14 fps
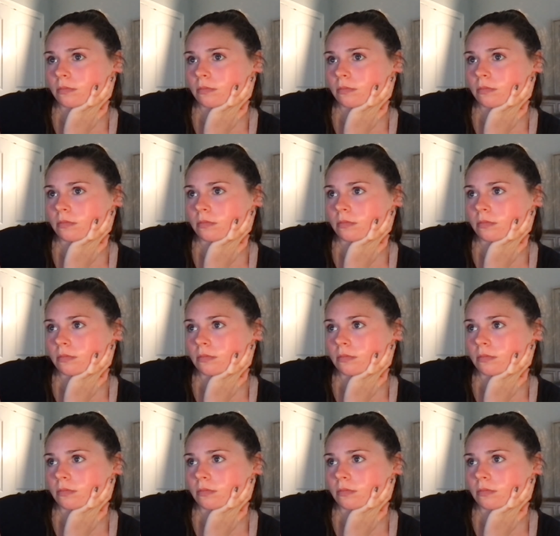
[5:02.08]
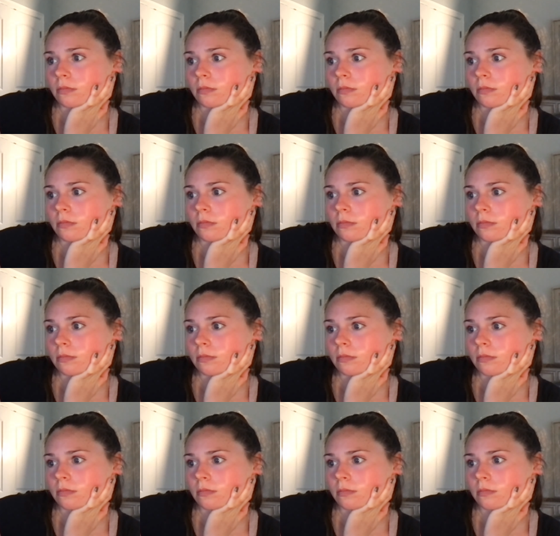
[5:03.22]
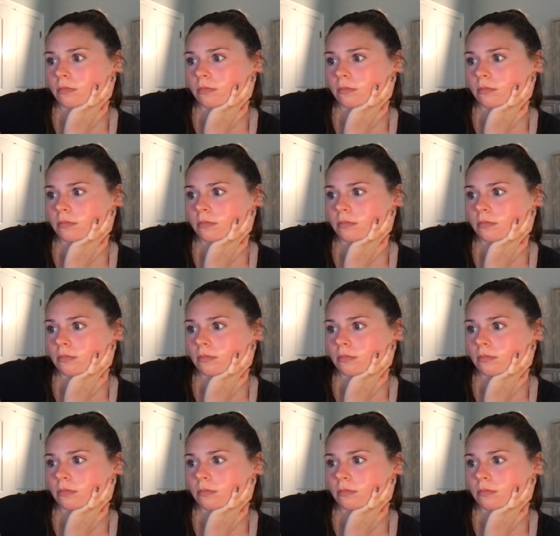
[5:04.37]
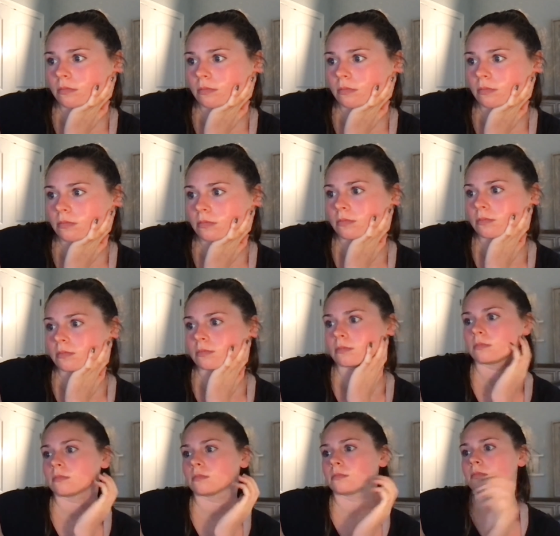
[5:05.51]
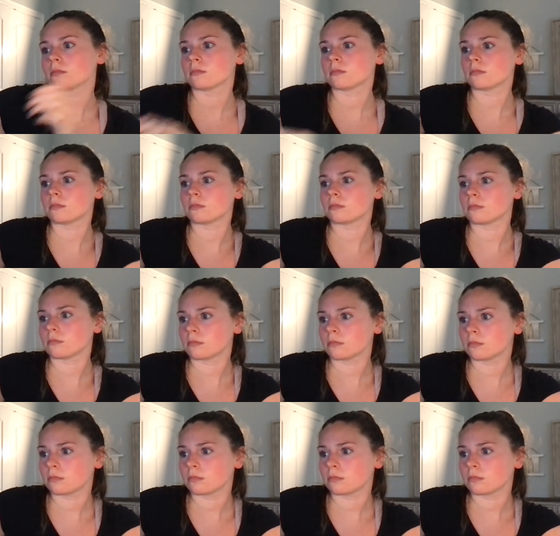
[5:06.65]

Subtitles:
Nothing is said.